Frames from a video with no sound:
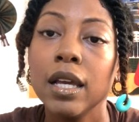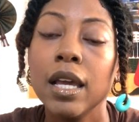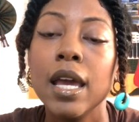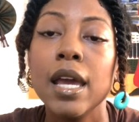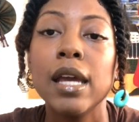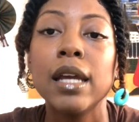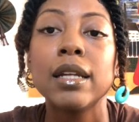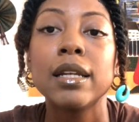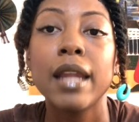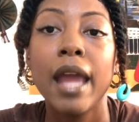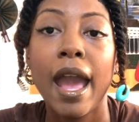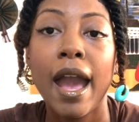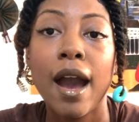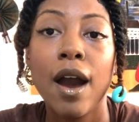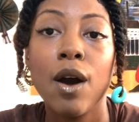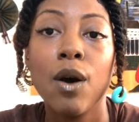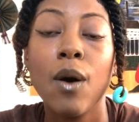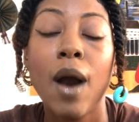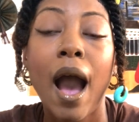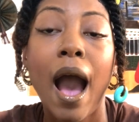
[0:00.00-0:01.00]

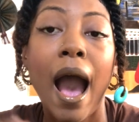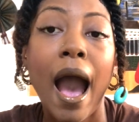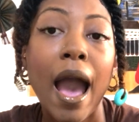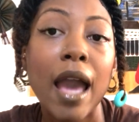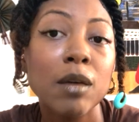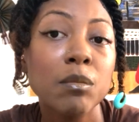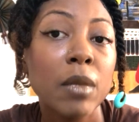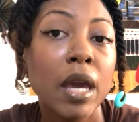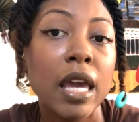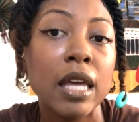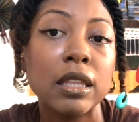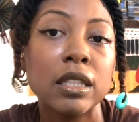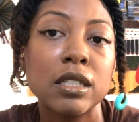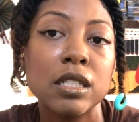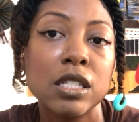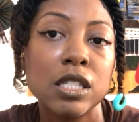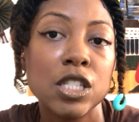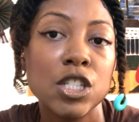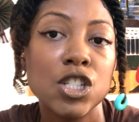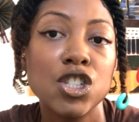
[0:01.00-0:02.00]
Now, I made the
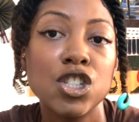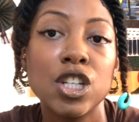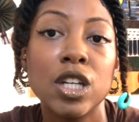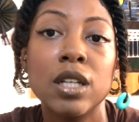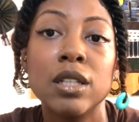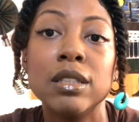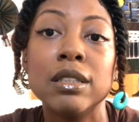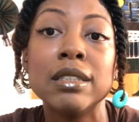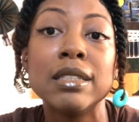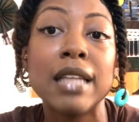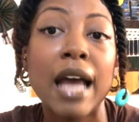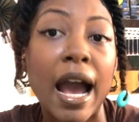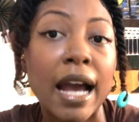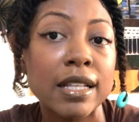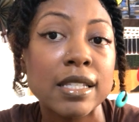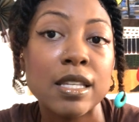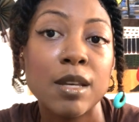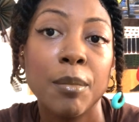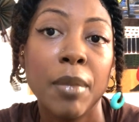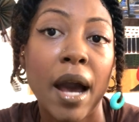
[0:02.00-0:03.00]
decision not to
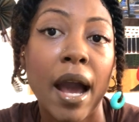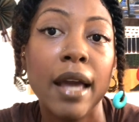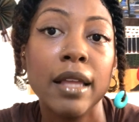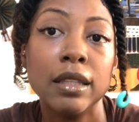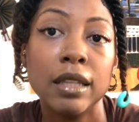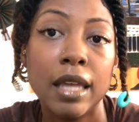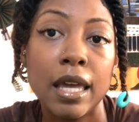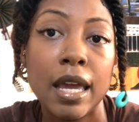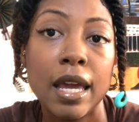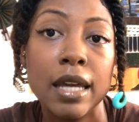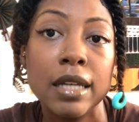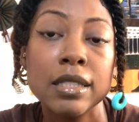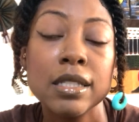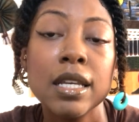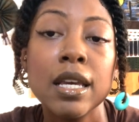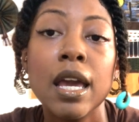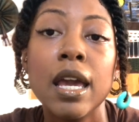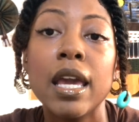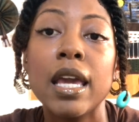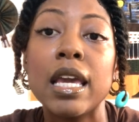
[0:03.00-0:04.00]
buy land,
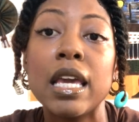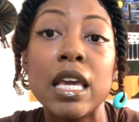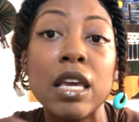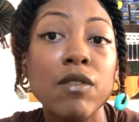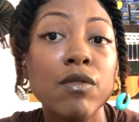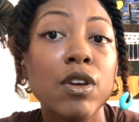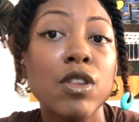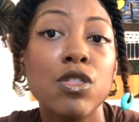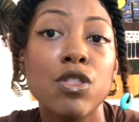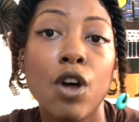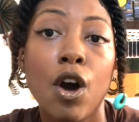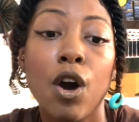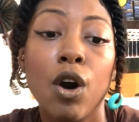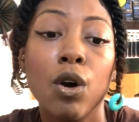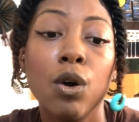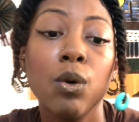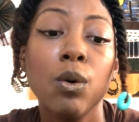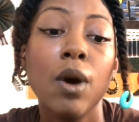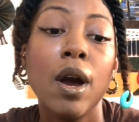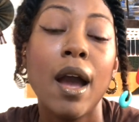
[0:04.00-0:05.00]
even
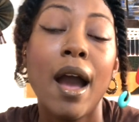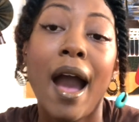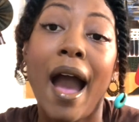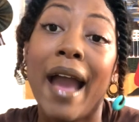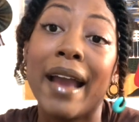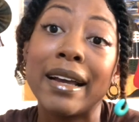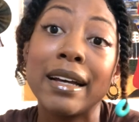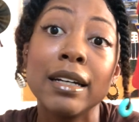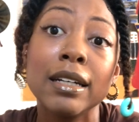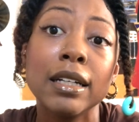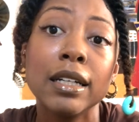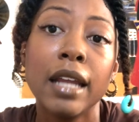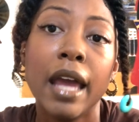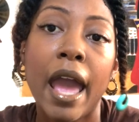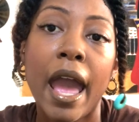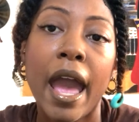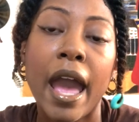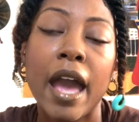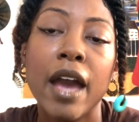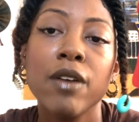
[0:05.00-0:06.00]
though I could
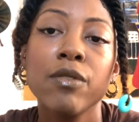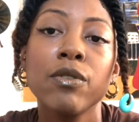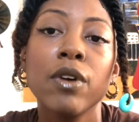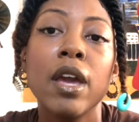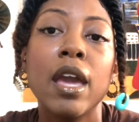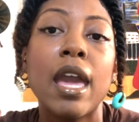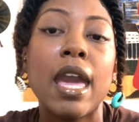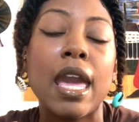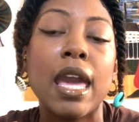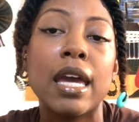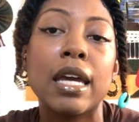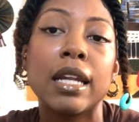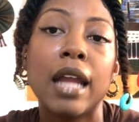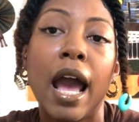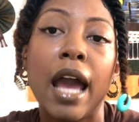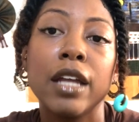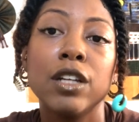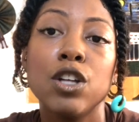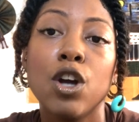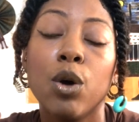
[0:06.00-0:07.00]
have, and I
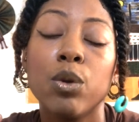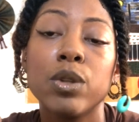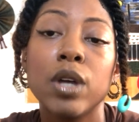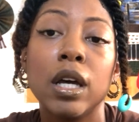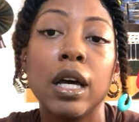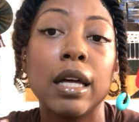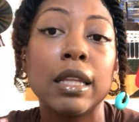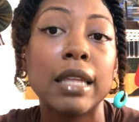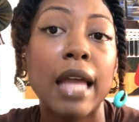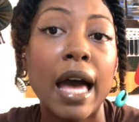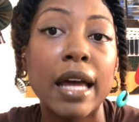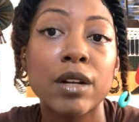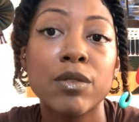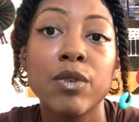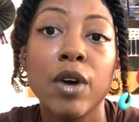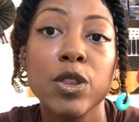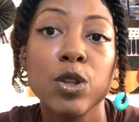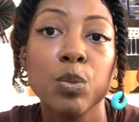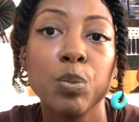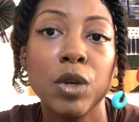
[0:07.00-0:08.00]
know that a lot of other
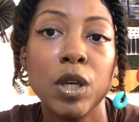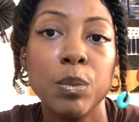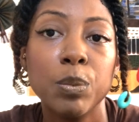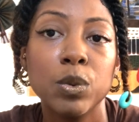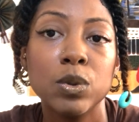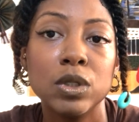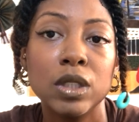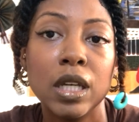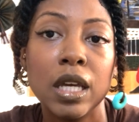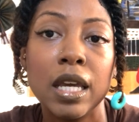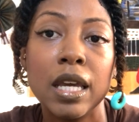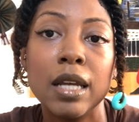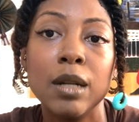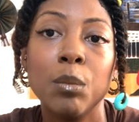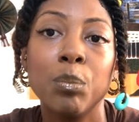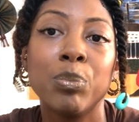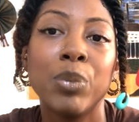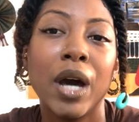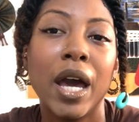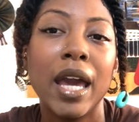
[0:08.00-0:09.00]
people did,
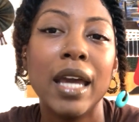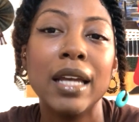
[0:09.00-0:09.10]
but